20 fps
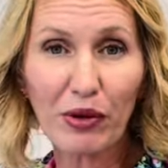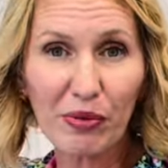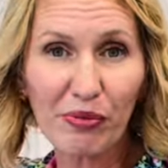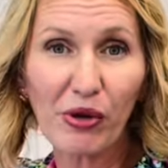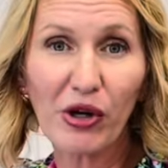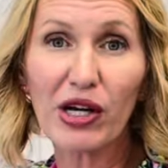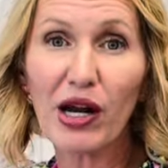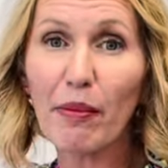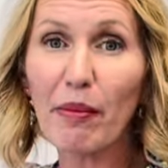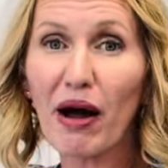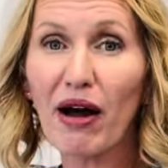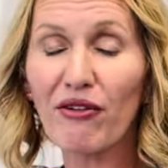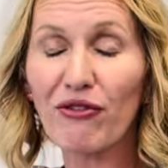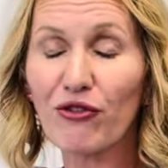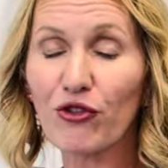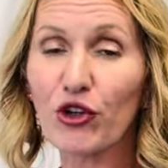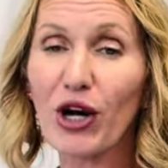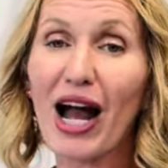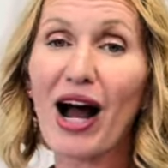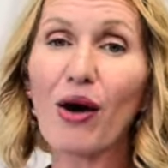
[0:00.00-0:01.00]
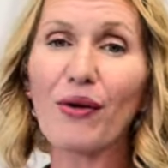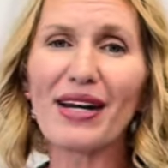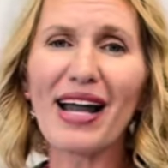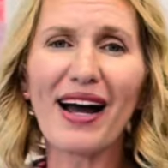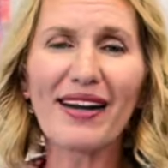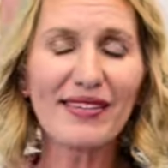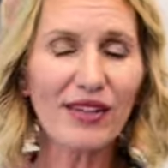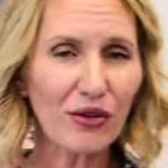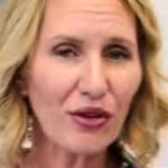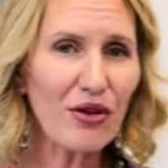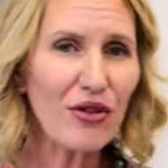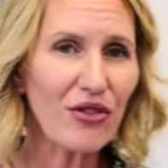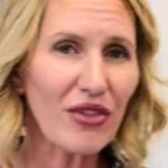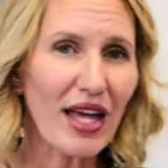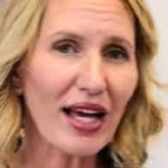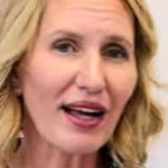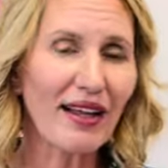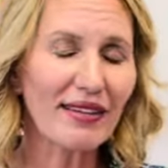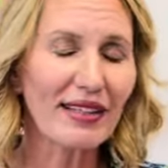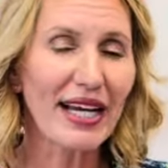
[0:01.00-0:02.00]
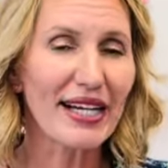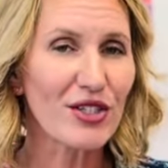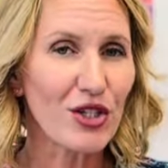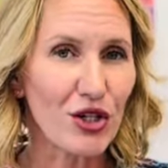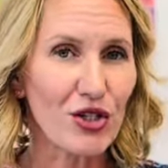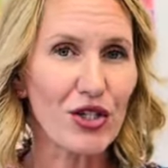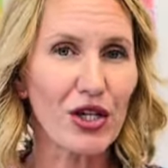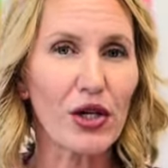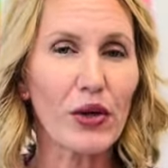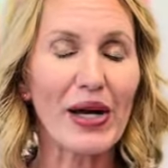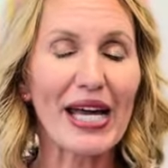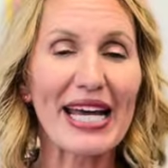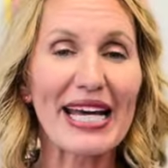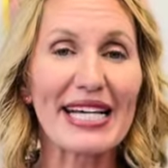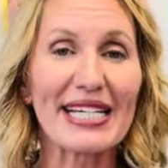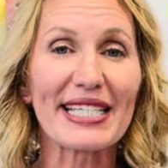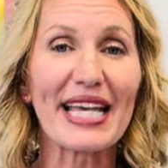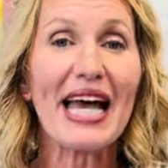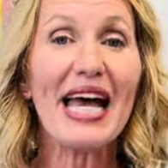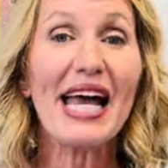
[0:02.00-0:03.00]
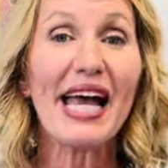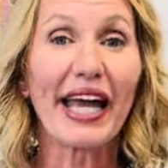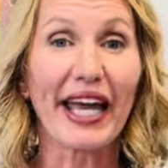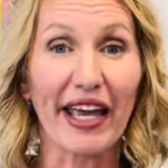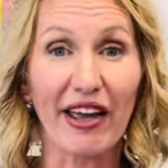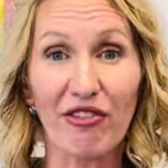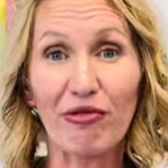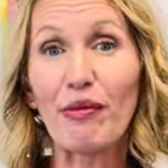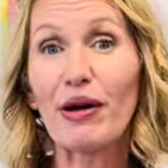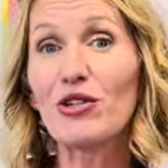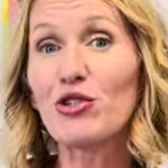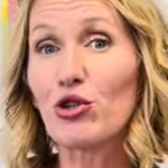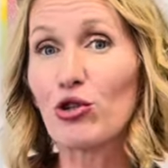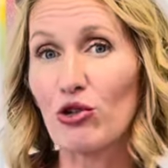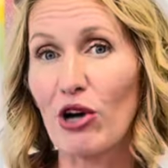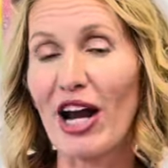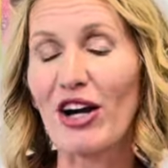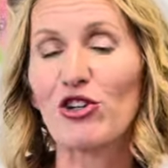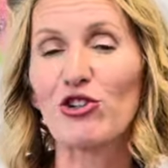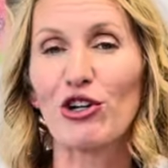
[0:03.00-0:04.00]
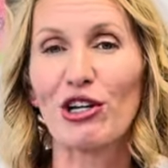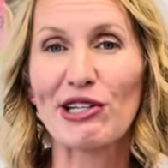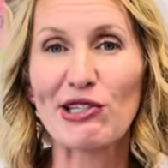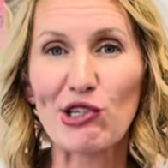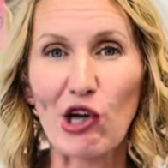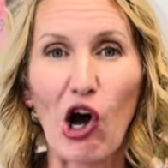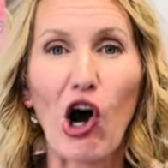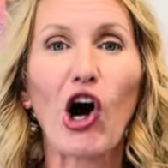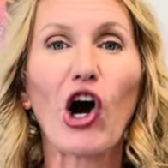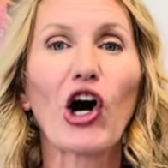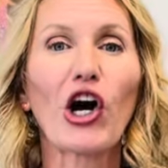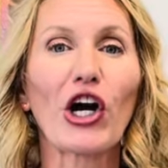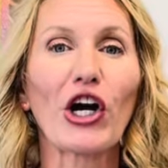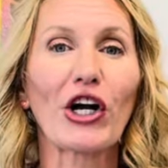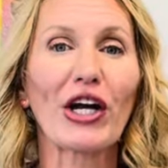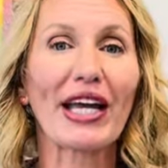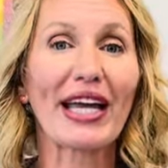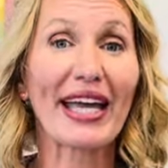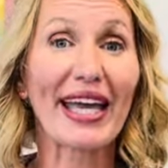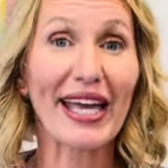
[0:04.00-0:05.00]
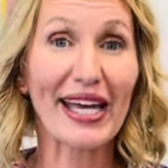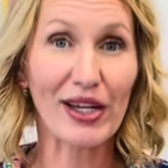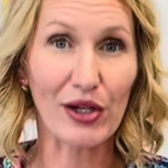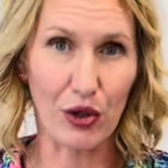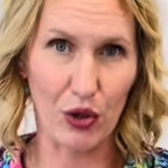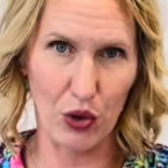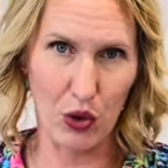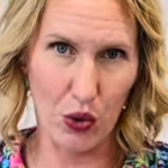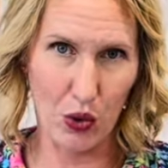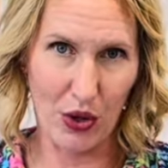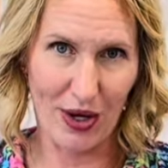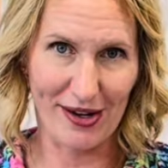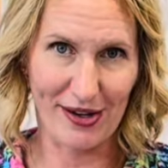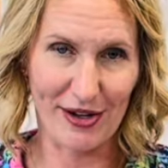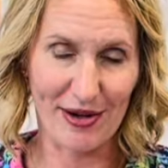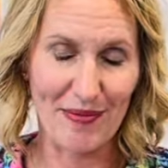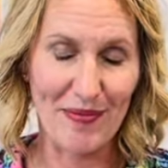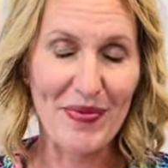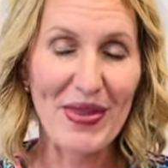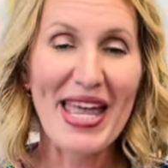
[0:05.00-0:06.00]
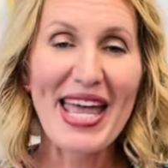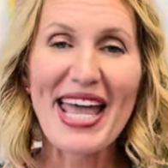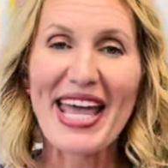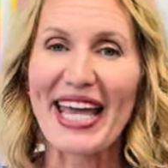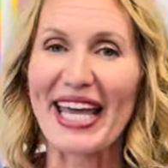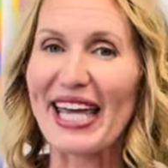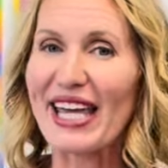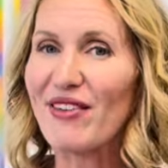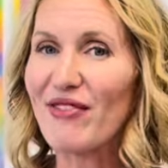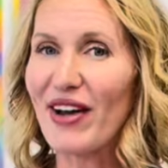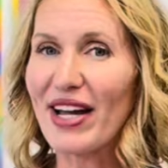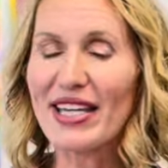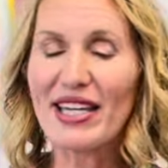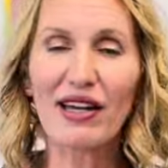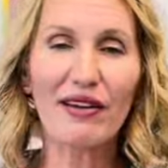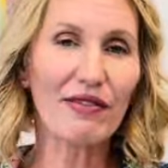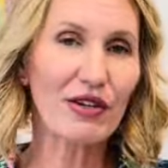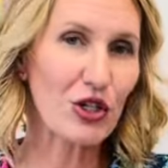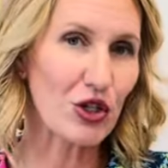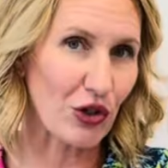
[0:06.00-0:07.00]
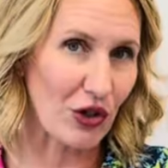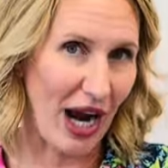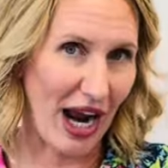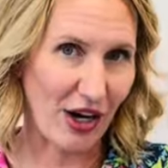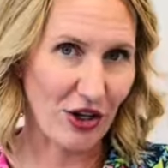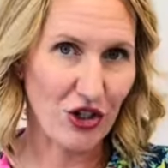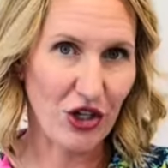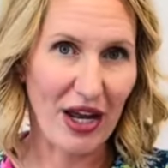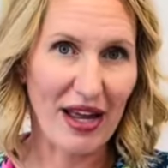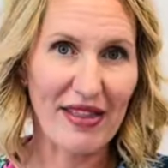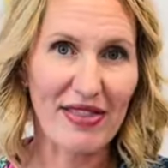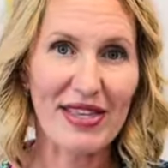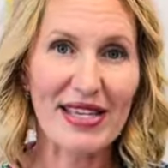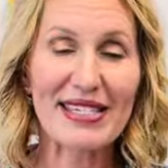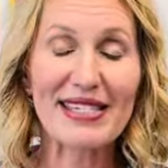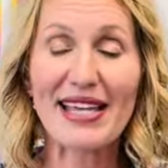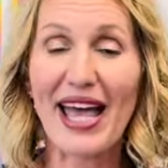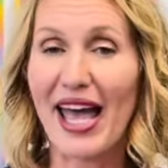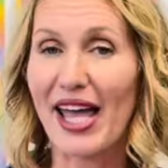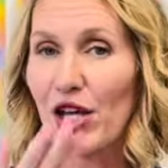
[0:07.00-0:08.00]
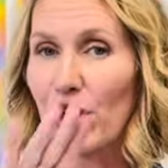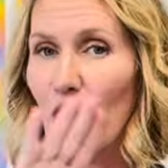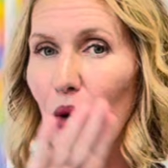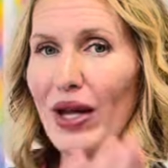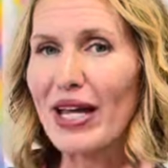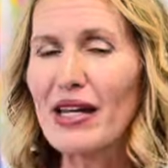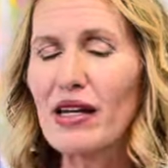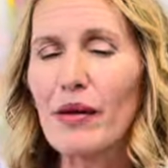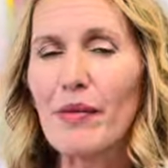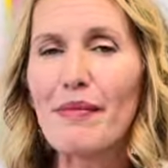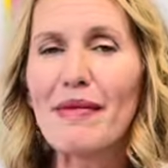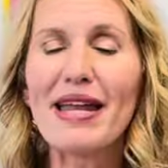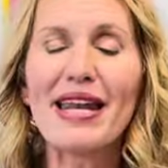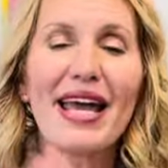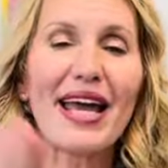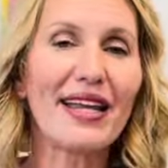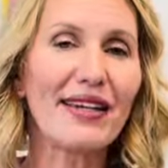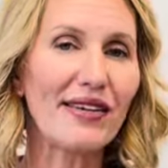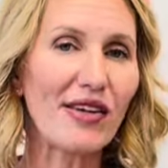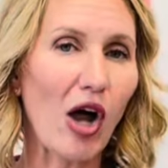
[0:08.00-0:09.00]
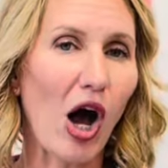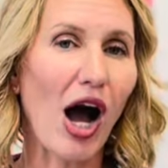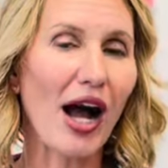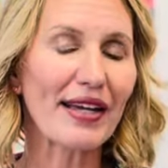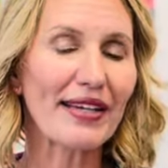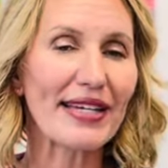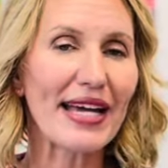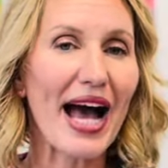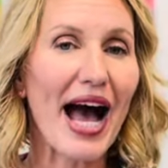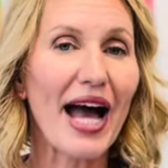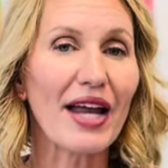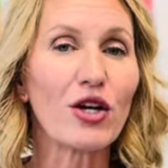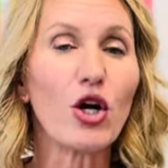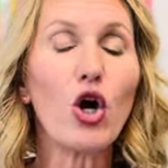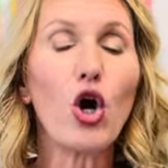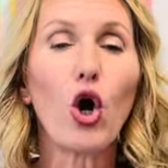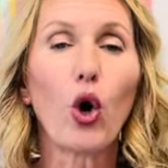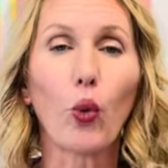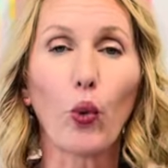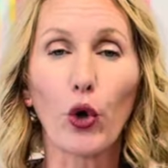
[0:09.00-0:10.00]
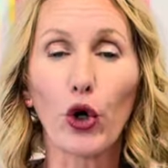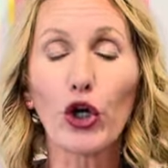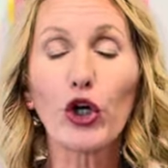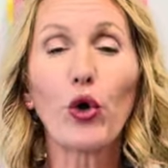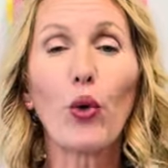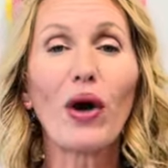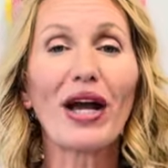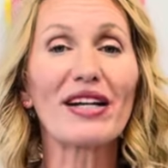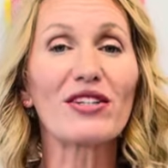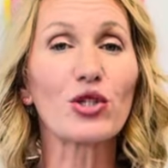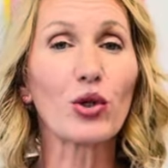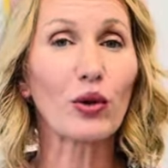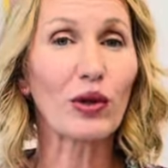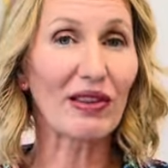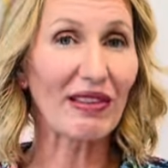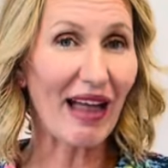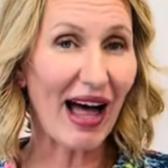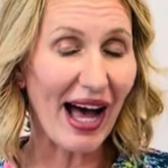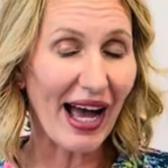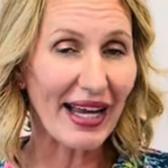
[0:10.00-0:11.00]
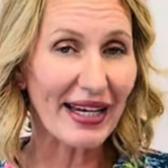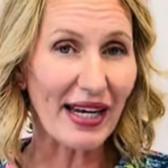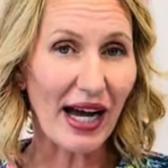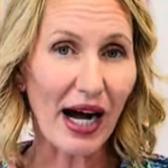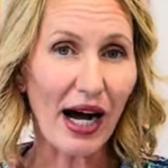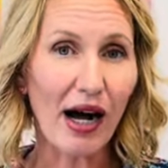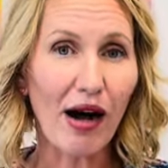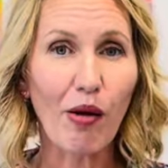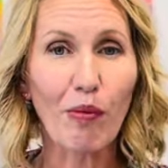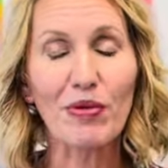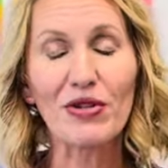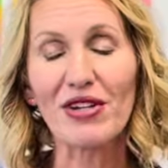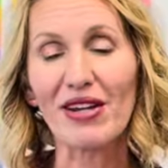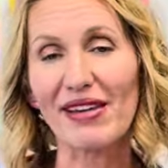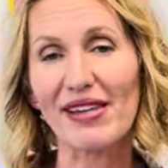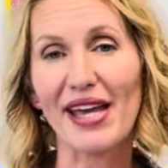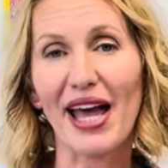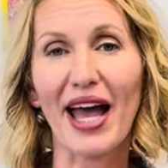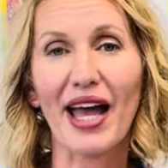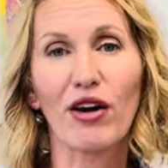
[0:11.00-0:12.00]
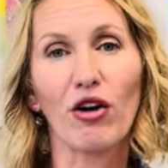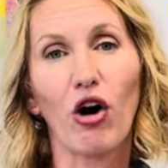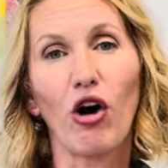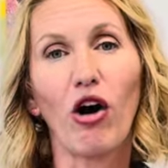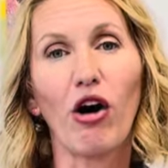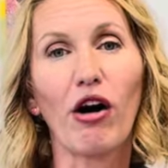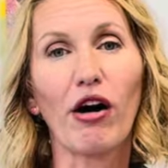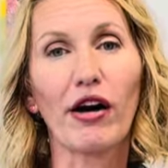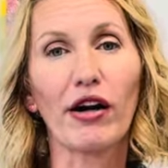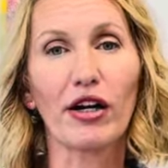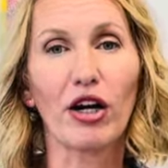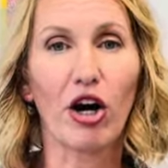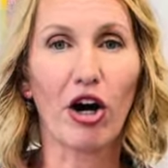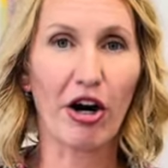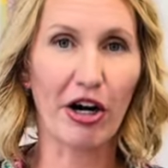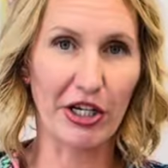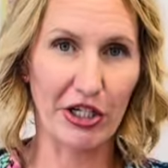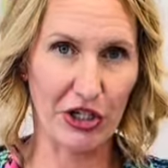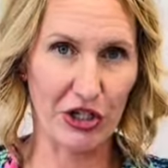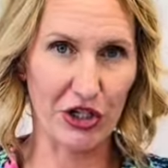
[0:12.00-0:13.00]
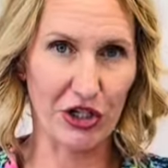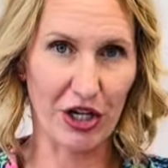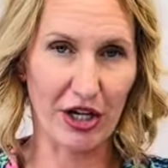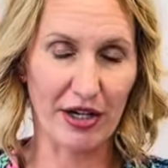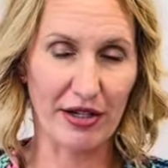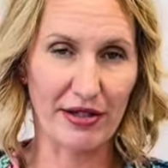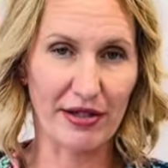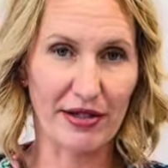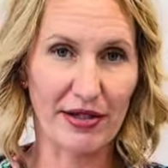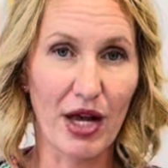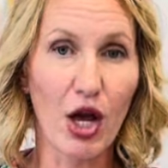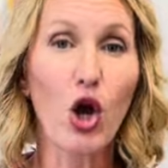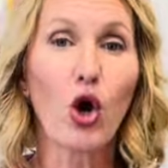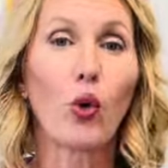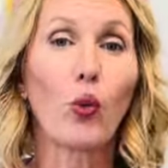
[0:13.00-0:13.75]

would put up a frown. Another thing I like to do is if my directions are ignored, if I give a direction to say, you know, in a minute, not yet, we're going to line up to get our art shirts.